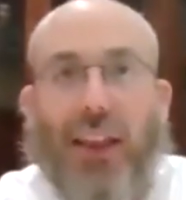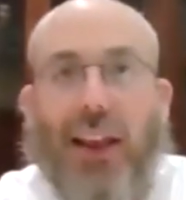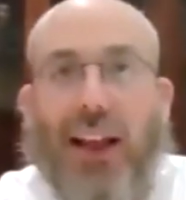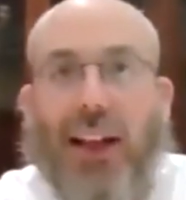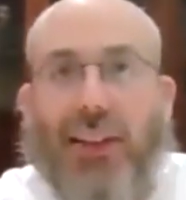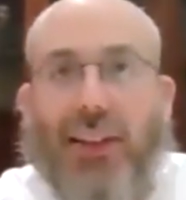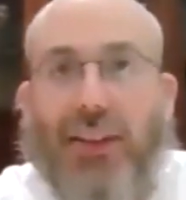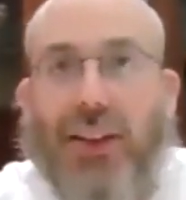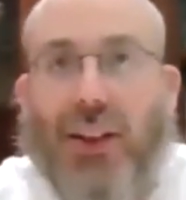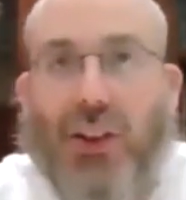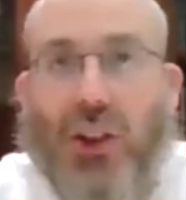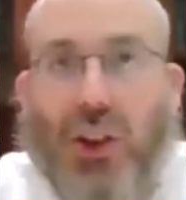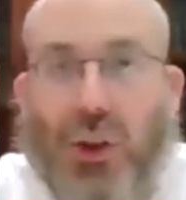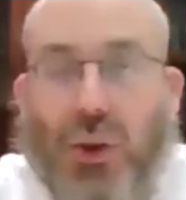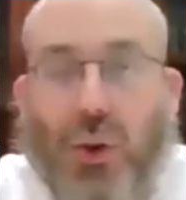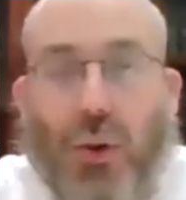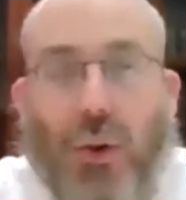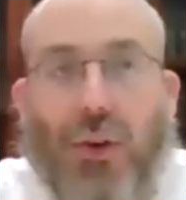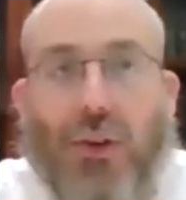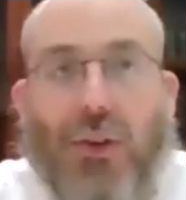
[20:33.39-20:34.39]
That's the
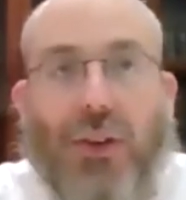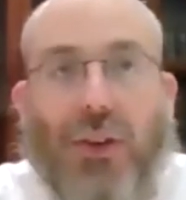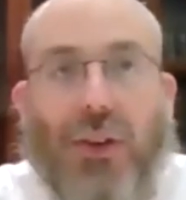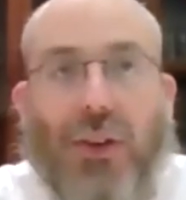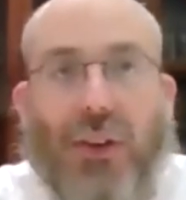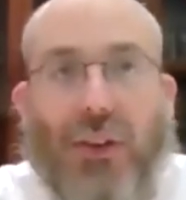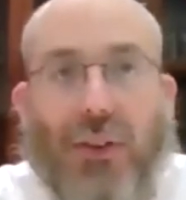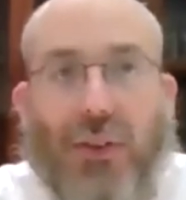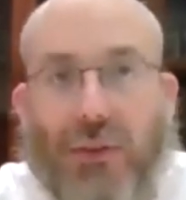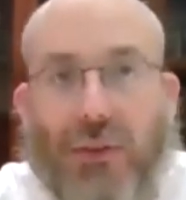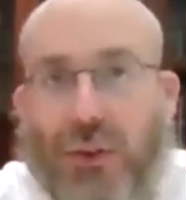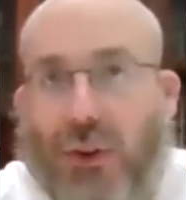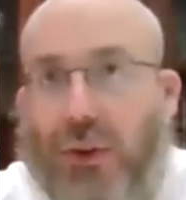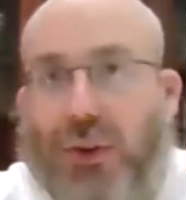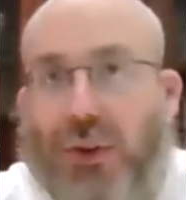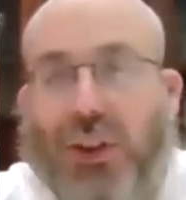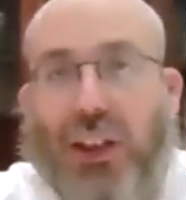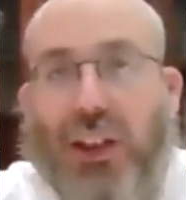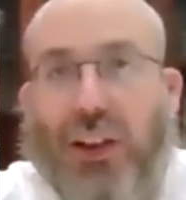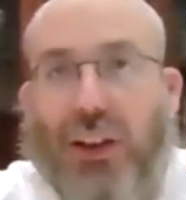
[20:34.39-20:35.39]
short
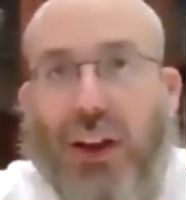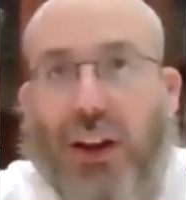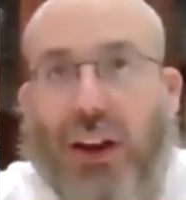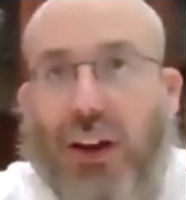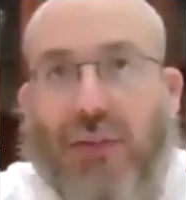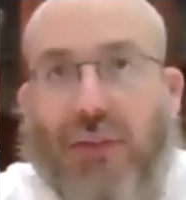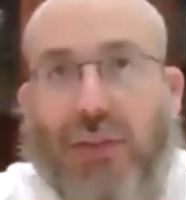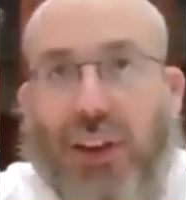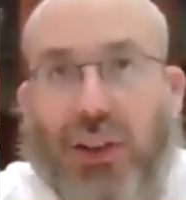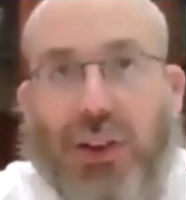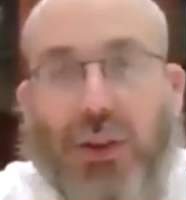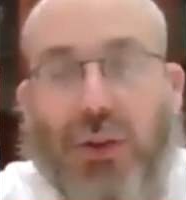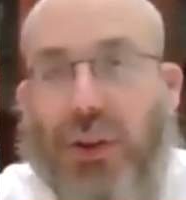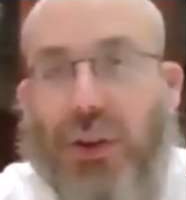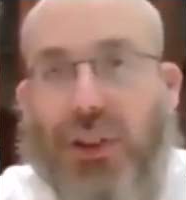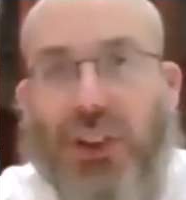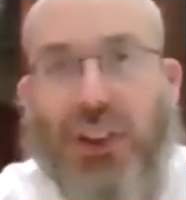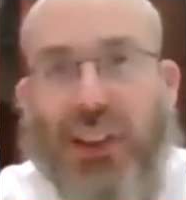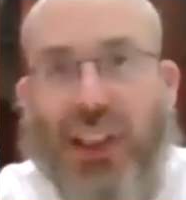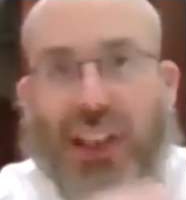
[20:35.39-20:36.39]
version of the
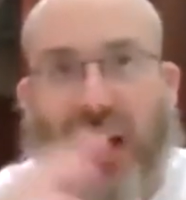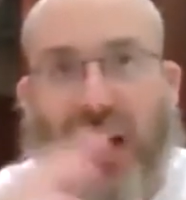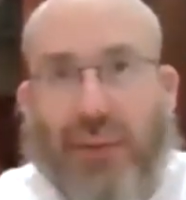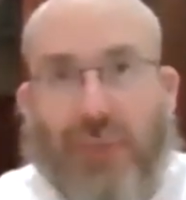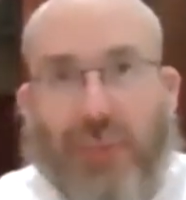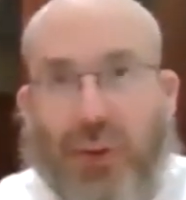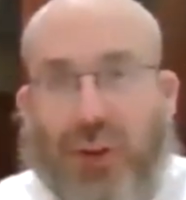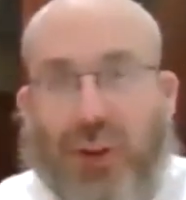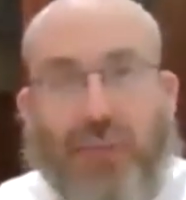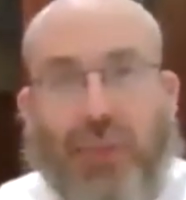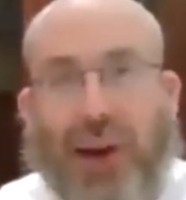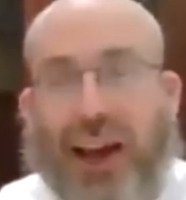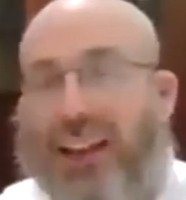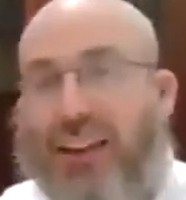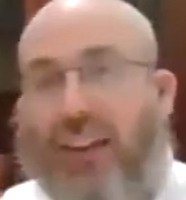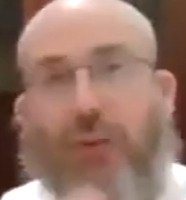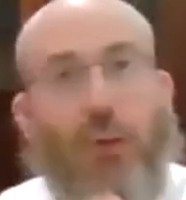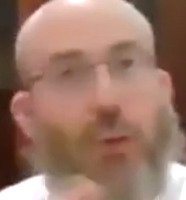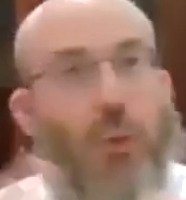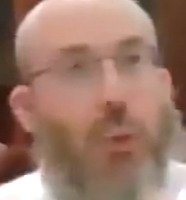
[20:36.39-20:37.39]
story, just to get
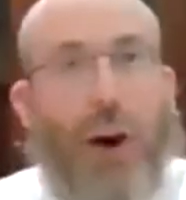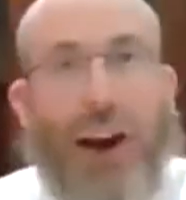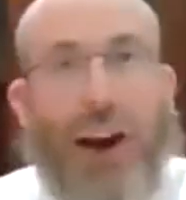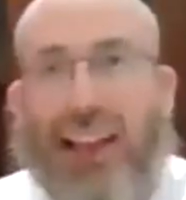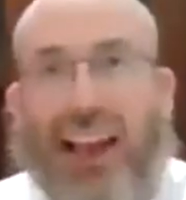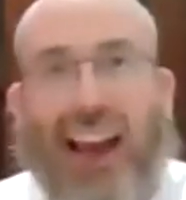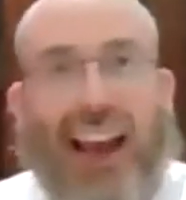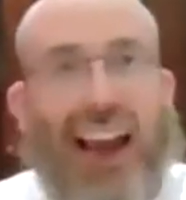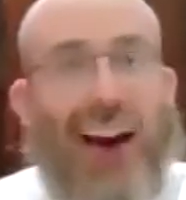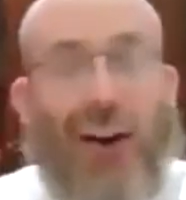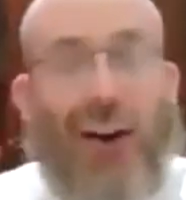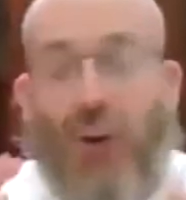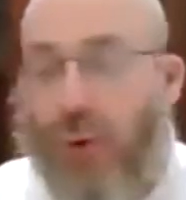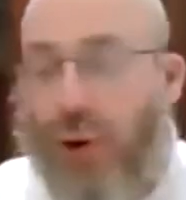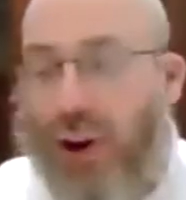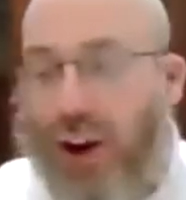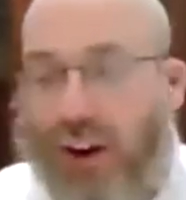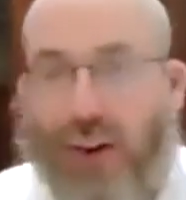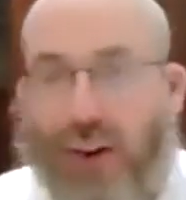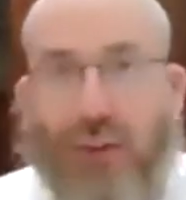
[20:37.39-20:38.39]
perspective when, how,
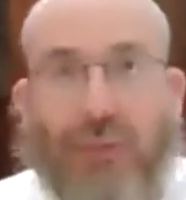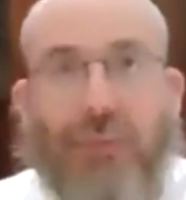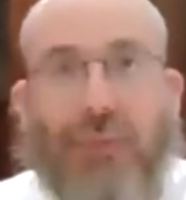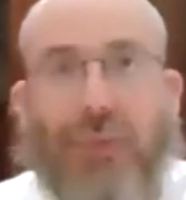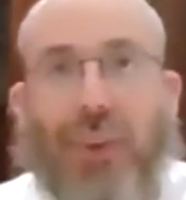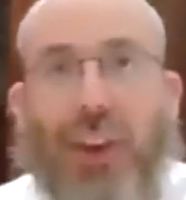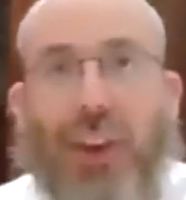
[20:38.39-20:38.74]
where.